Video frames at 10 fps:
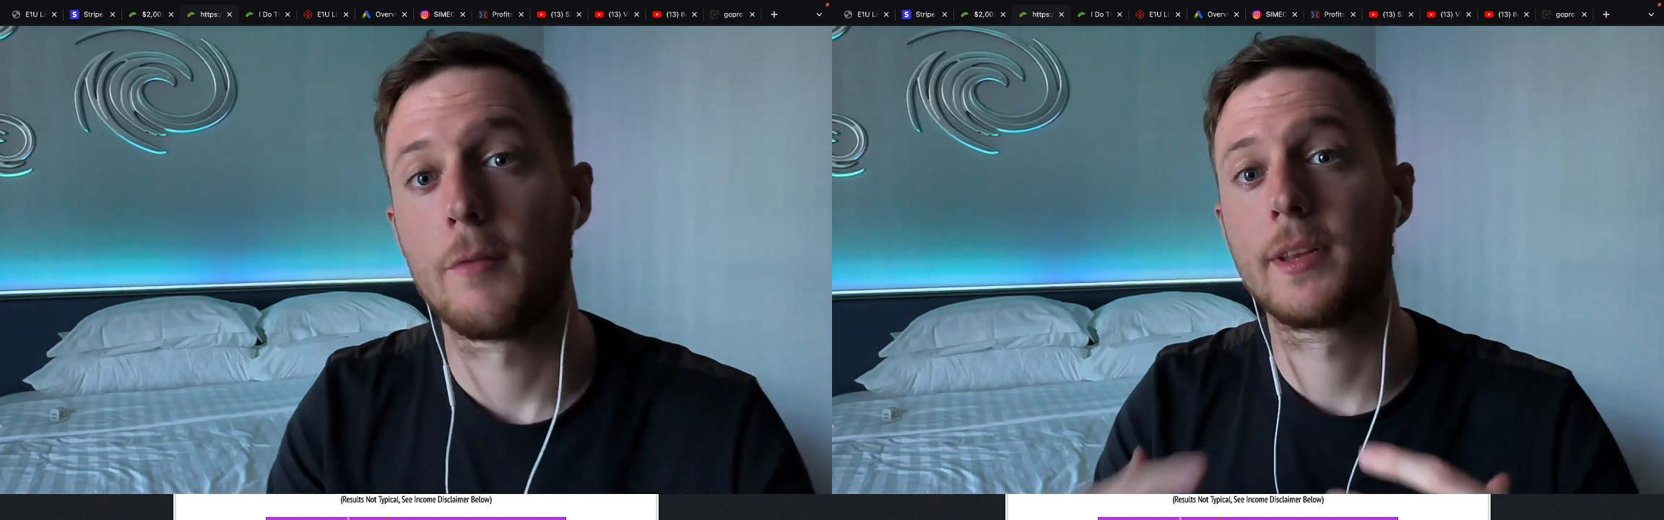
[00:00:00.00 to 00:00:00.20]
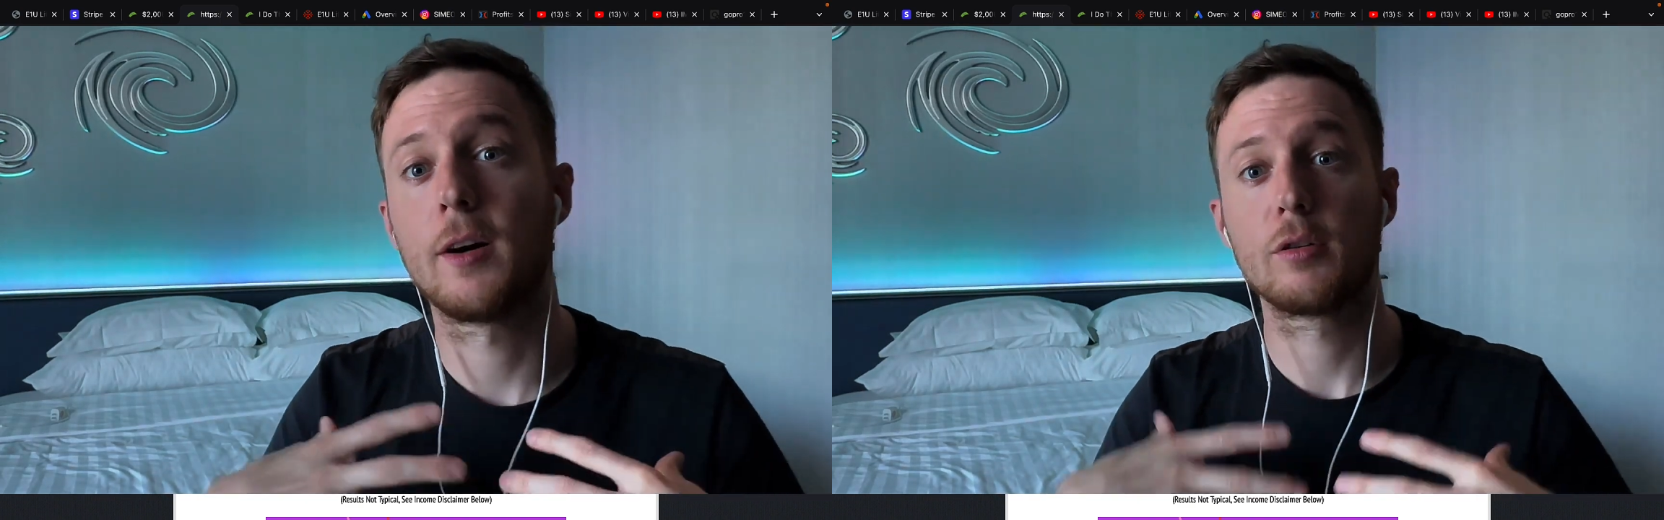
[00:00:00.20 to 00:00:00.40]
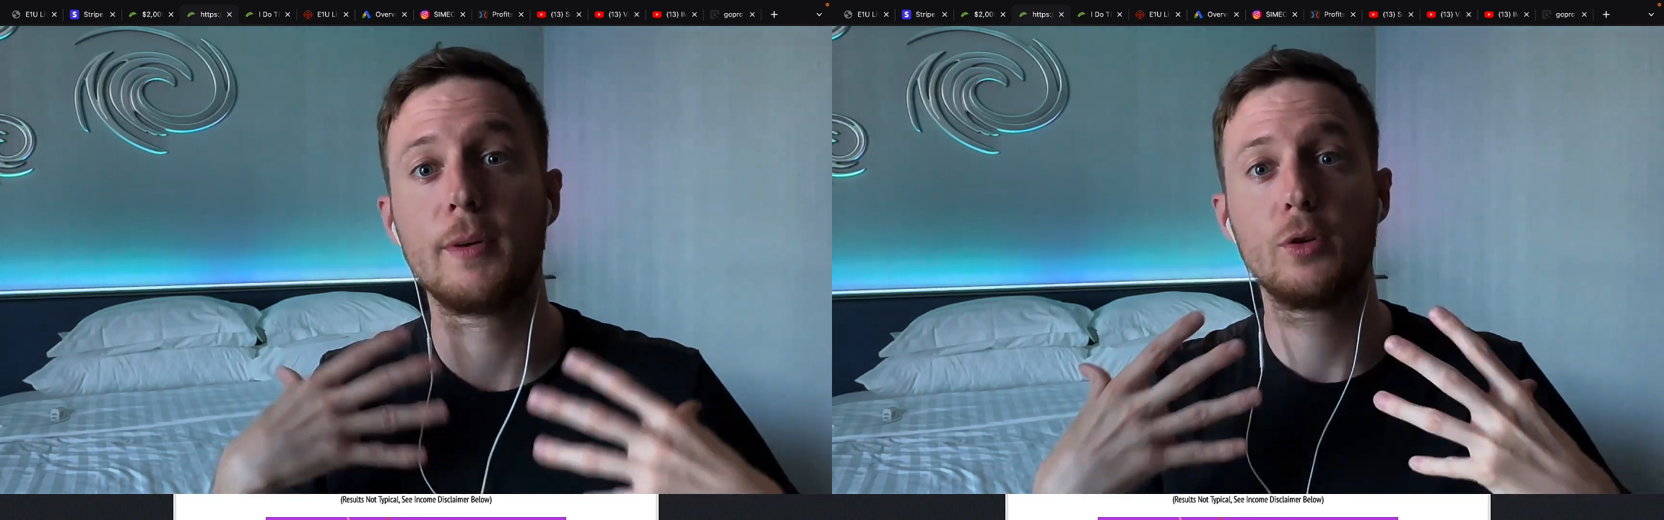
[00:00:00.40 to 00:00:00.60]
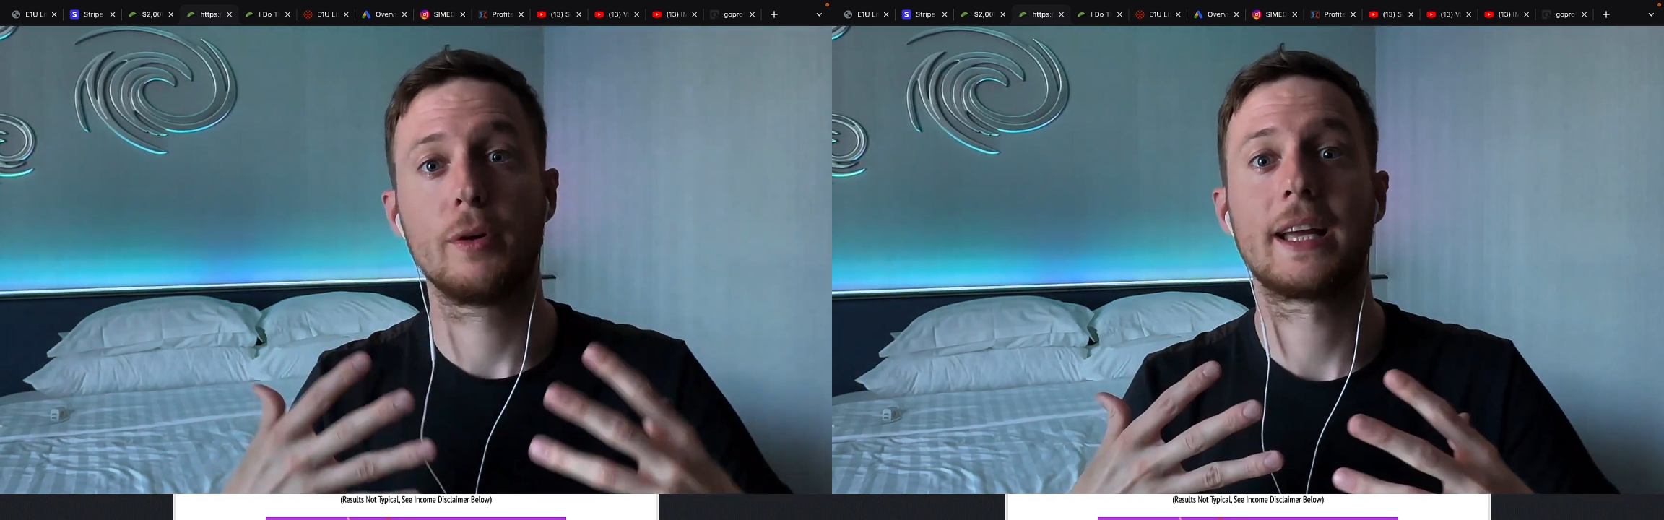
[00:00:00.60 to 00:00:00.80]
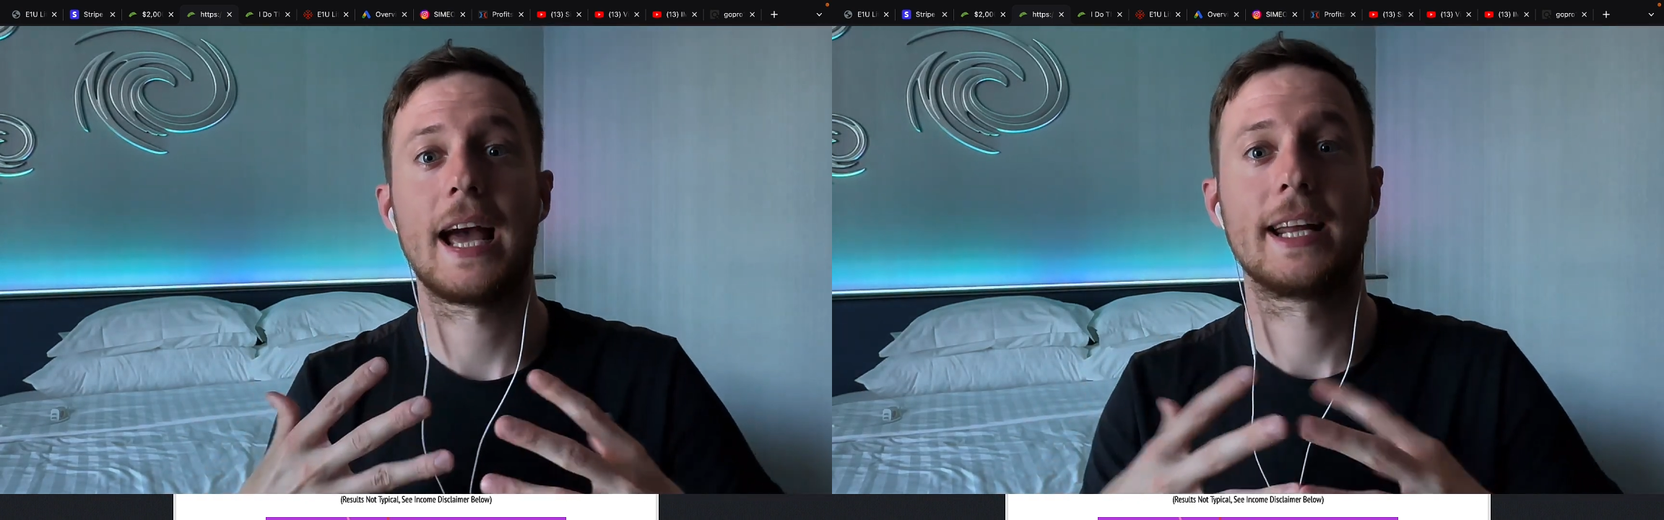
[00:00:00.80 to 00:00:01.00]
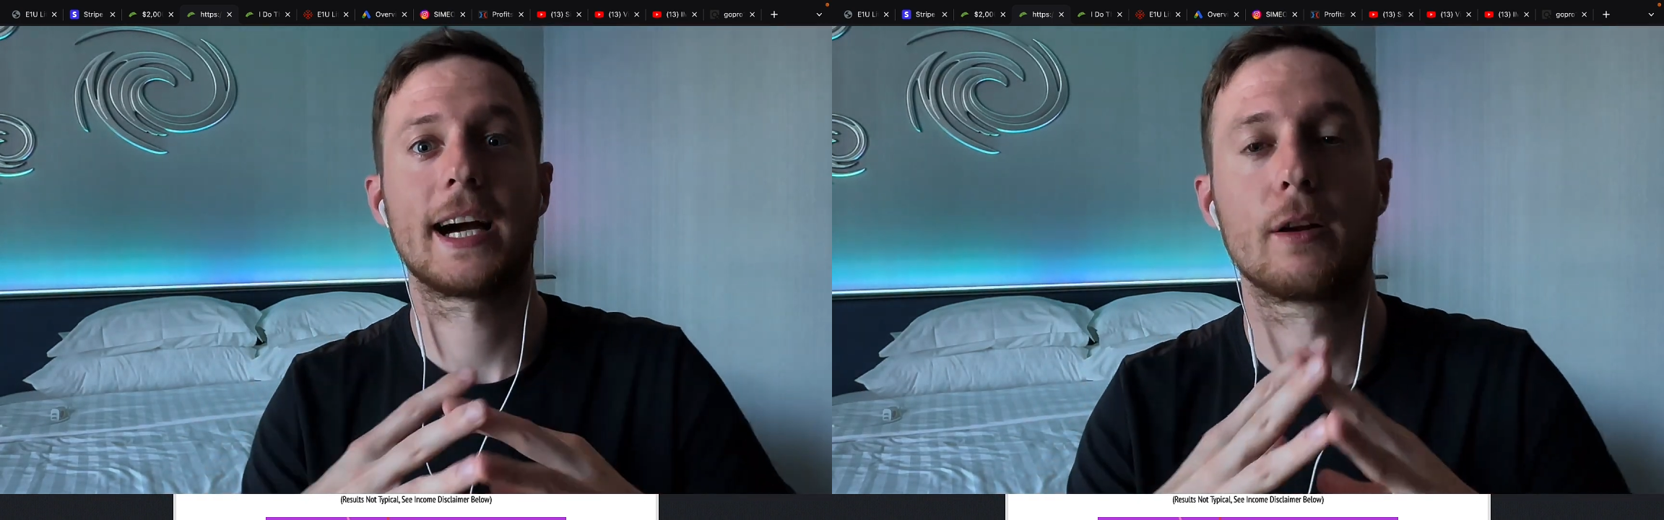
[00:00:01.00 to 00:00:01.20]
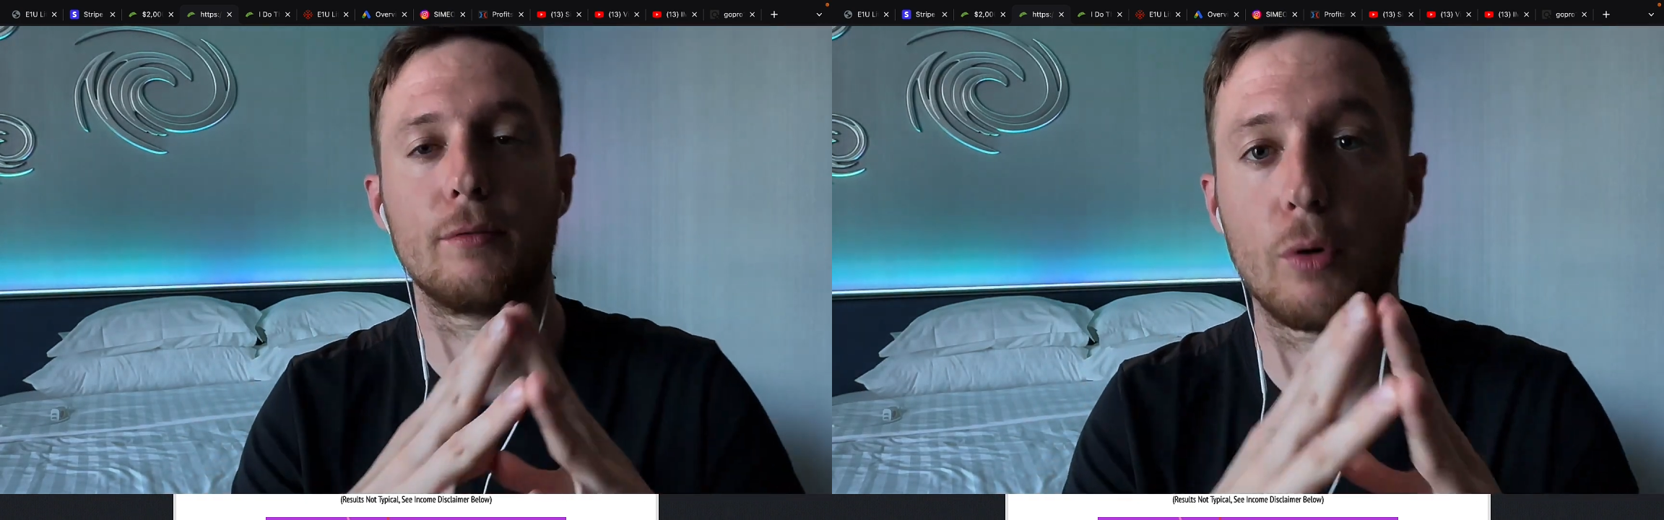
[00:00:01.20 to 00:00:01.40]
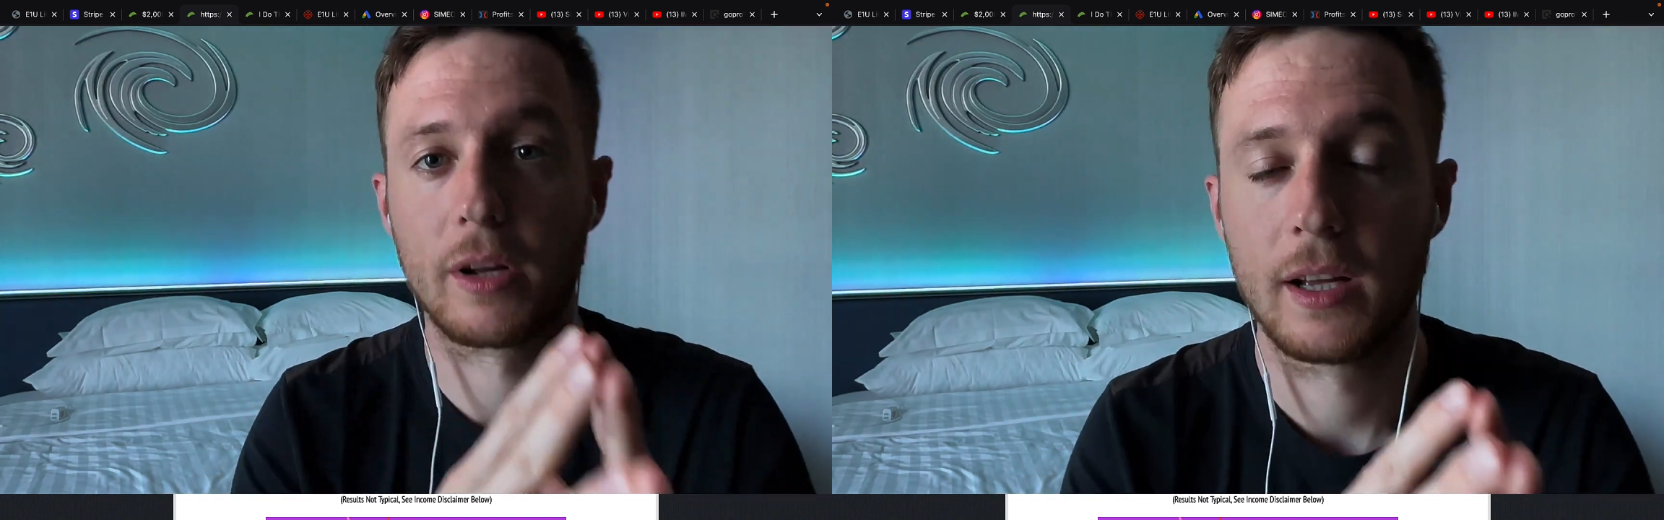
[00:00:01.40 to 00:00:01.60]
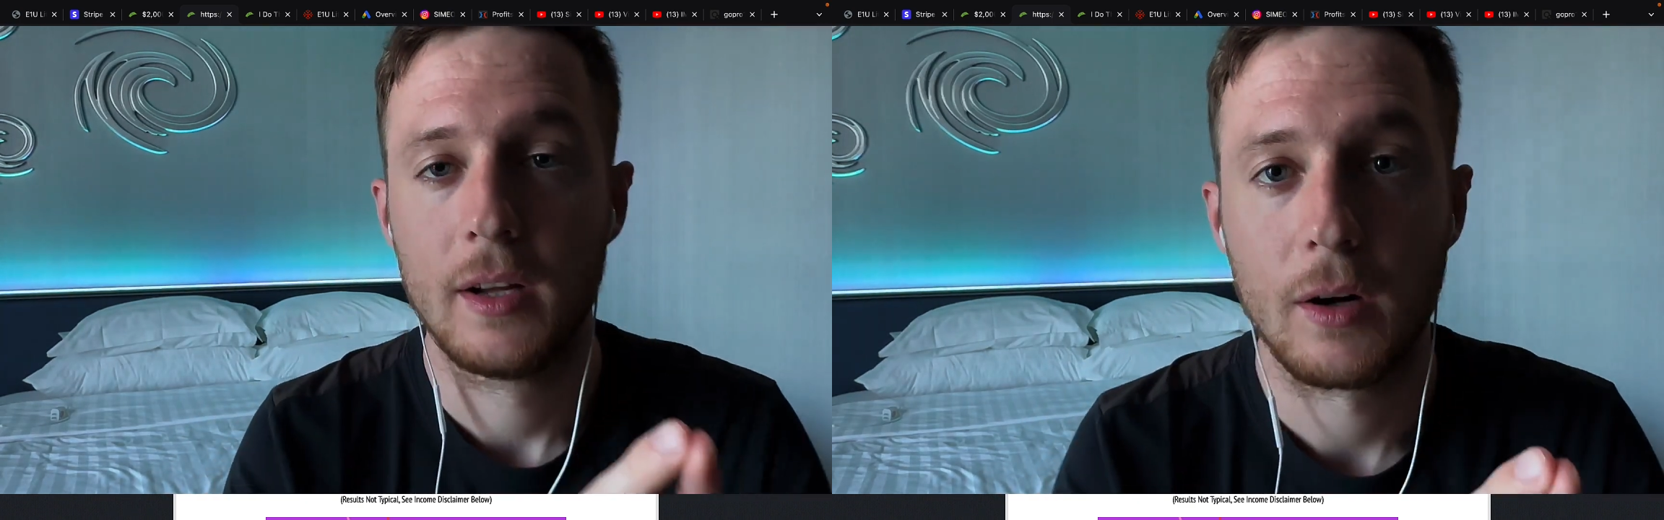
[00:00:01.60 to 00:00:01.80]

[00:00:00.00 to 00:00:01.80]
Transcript: without me doing any kind of work.